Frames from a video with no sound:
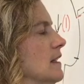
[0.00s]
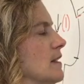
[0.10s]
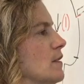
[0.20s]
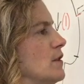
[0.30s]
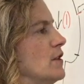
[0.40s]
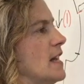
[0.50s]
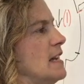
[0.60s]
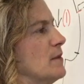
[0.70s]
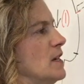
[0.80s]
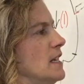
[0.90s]
So your
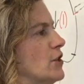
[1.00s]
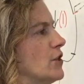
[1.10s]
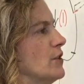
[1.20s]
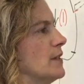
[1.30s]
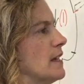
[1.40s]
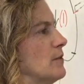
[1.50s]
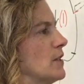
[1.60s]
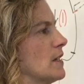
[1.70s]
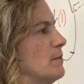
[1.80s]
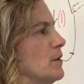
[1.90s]
name or initials, I'm
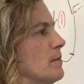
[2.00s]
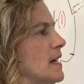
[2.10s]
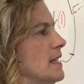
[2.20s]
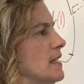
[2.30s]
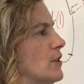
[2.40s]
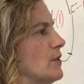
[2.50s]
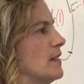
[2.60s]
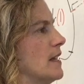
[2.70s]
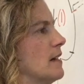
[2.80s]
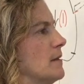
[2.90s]
just going to put my initials
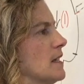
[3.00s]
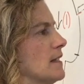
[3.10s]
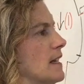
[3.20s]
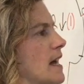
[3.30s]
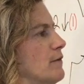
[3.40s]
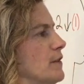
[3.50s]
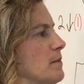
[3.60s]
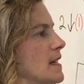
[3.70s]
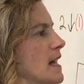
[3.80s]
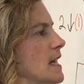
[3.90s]
there because I can't fit
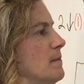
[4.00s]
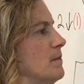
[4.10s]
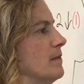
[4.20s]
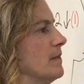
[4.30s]
my name.